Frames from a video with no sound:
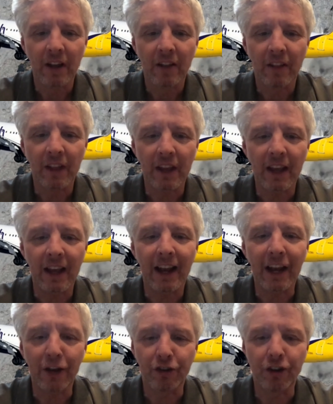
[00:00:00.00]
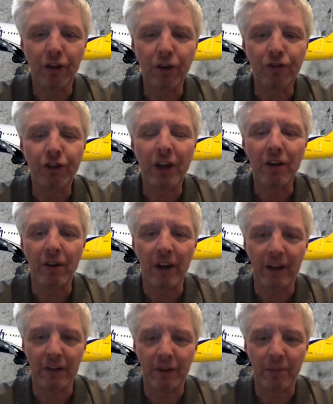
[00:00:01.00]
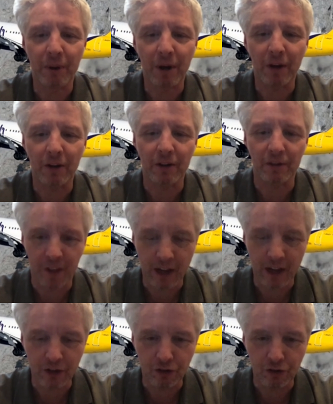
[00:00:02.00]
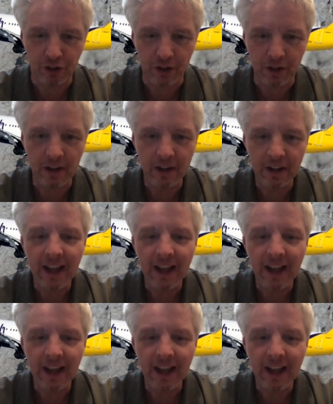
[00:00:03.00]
the electrical generator part of the engine